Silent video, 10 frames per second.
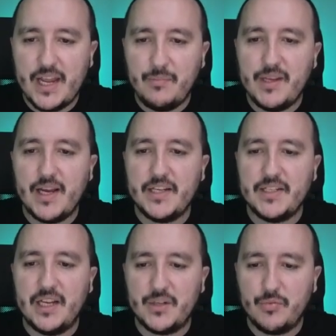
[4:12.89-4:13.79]
API
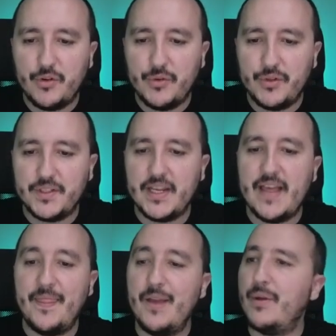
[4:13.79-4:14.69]
slash products,
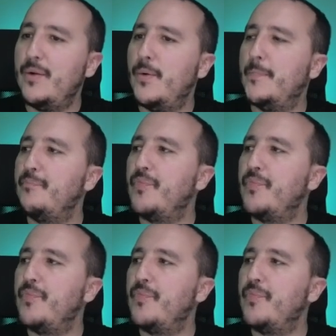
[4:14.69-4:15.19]
and there we go.